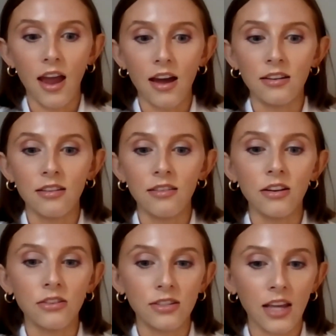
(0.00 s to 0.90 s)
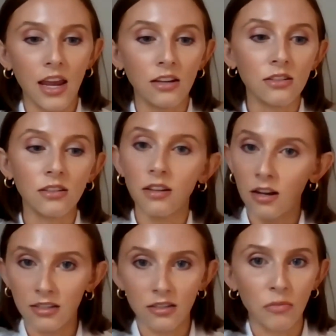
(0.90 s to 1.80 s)
and they're saying to the
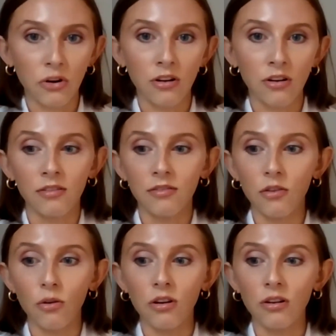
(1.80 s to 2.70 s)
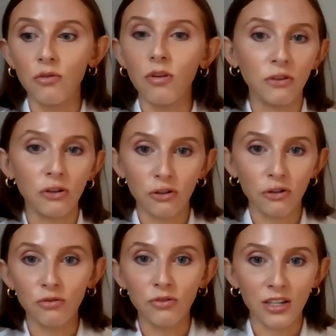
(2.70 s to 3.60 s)
customer or whoever's
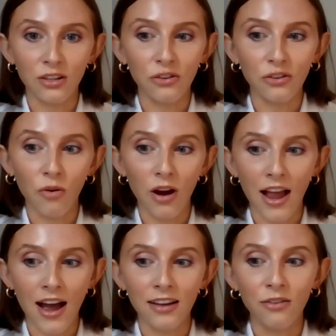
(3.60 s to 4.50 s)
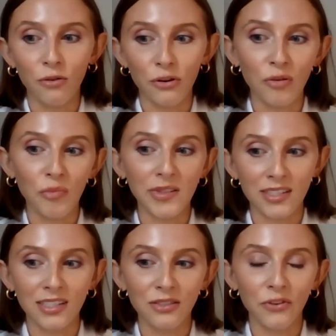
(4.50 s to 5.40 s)
choosing your ad or your
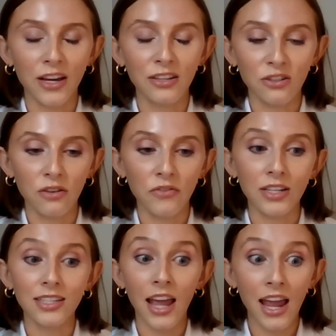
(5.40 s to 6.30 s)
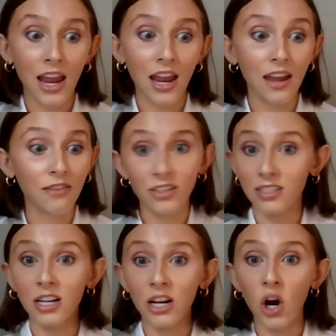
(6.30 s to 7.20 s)
business for that service, hey, if
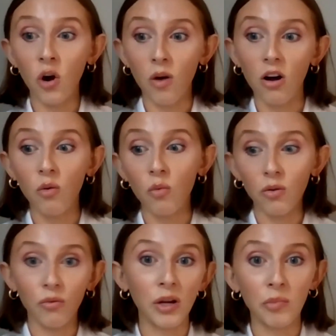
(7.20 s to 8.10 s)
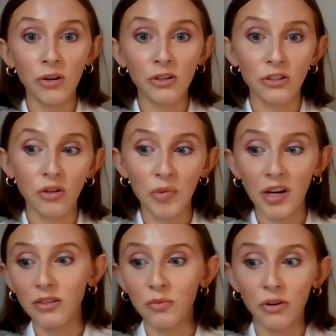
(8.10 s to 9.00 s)
this didn't go well, we'll reimburse you
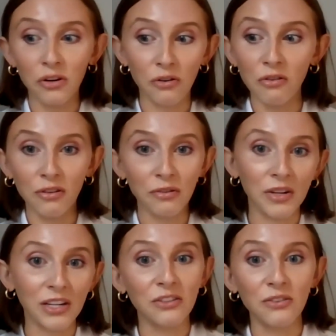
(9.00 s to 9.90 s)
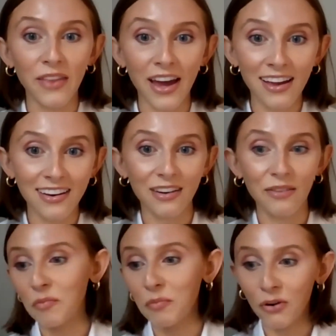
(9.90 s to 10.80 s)
because we're Google and we can do that.
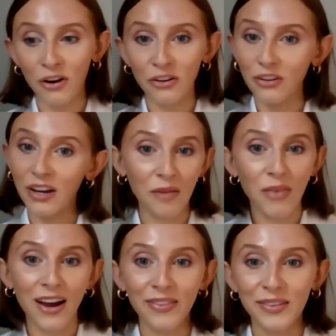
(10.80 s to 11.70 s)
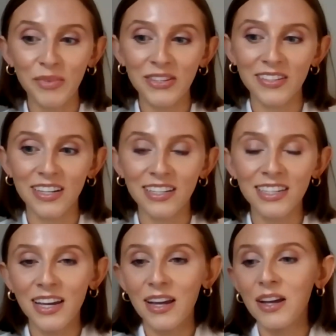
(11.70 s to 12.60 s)
And we've put our good name behind this
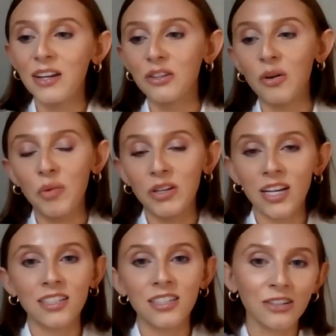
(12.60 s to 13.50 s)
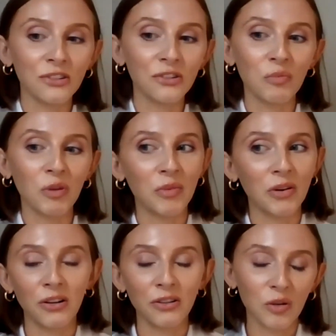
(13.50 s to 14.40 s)
business. So it protects the consumer,
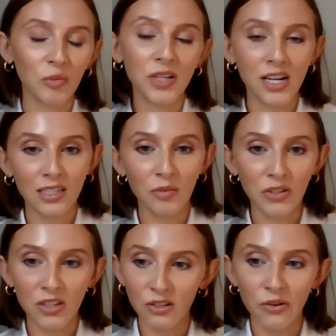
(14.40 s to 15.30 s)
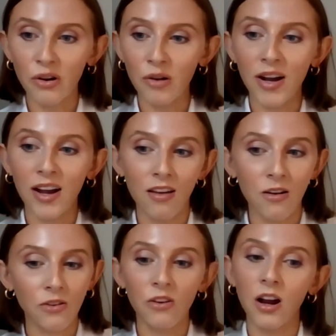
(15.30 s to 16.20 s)
but it also protects the business owner by
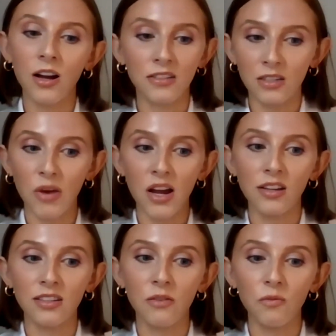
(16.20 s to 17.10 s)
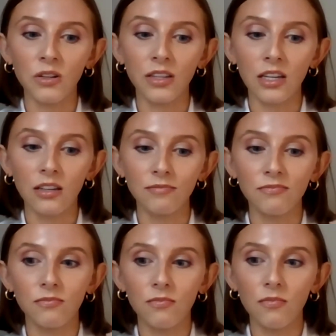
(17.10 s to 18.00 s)
allowing you to customize and really
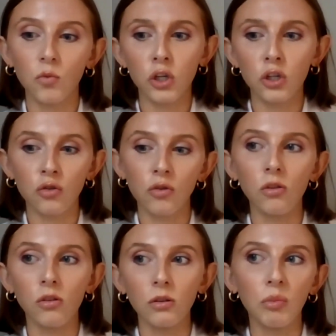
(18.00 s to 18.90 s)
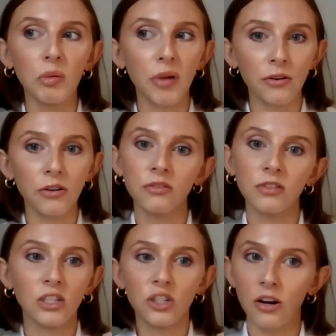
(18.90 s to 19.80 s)
control a little bit better your
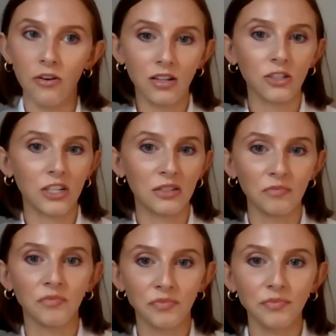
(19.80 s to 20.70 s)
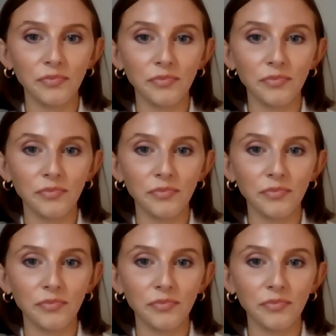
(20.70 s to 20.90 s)
lead generation.